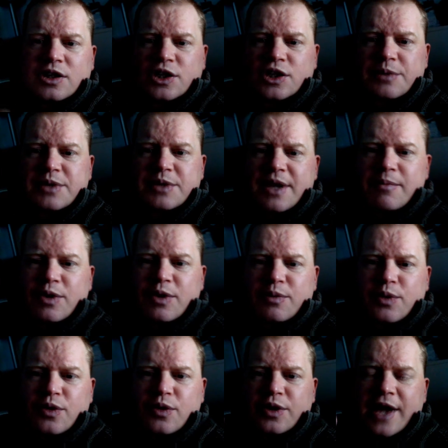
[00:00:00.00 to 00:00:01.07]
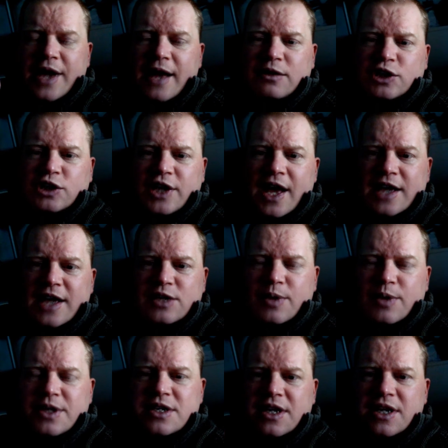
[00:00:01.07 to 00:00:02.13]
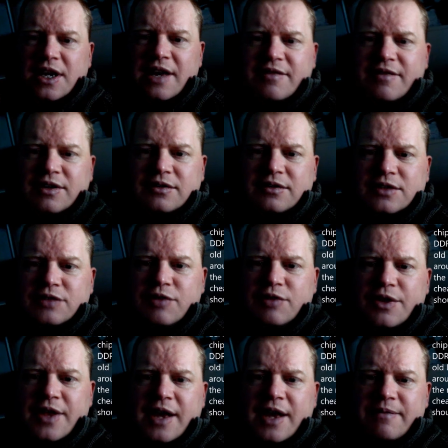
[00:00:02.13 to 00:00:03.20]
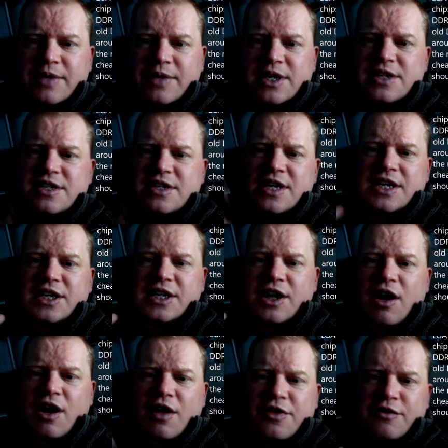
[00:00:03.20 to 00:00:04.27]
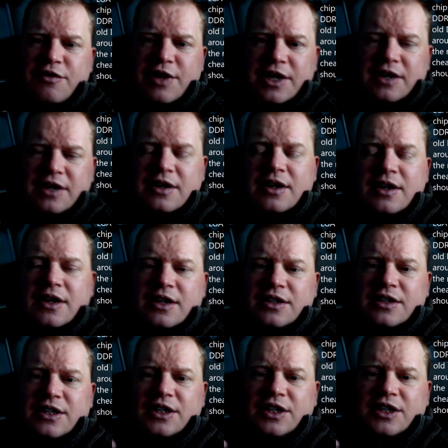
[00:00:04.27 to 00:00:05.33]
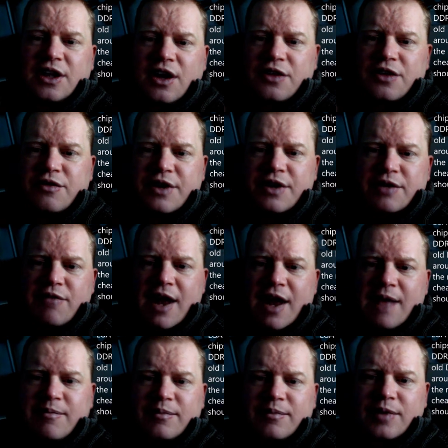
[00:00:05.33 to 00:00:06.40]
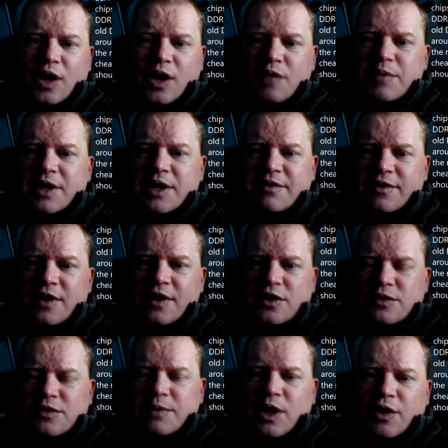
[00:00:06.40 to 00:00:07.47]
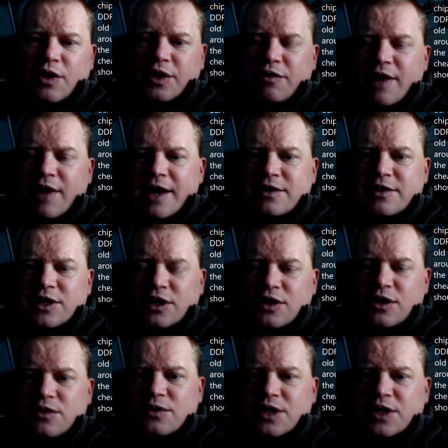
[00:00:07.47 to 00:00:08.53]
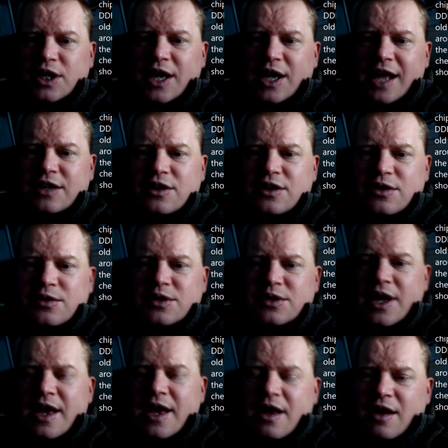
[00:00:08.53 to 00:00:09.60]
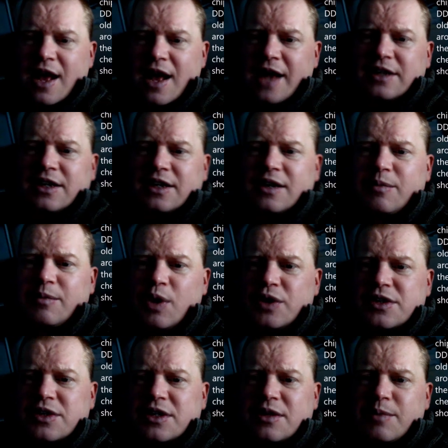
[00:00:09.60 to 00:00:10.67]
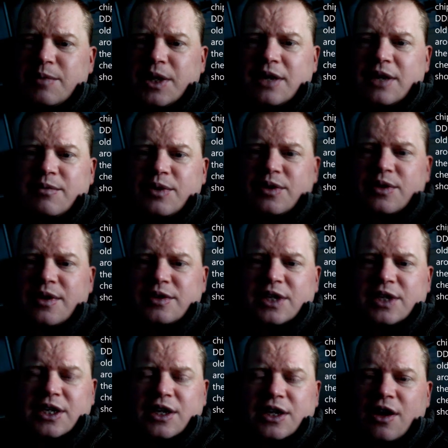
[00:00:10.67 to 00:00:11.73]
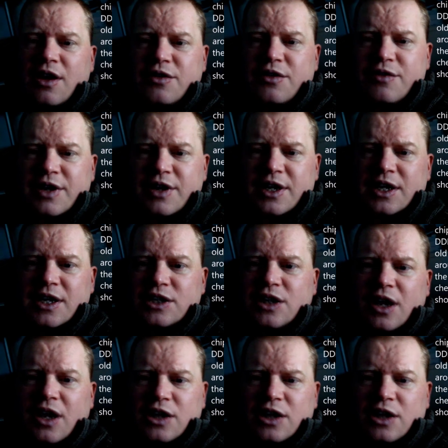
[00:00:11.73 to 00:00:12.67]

chipset motherboard, LGA 2011 to run that. It is DDR3. DDR3 RAM like me if you've got some lying around to use that you can use 8 gigabytes at the minute but DDR3 is a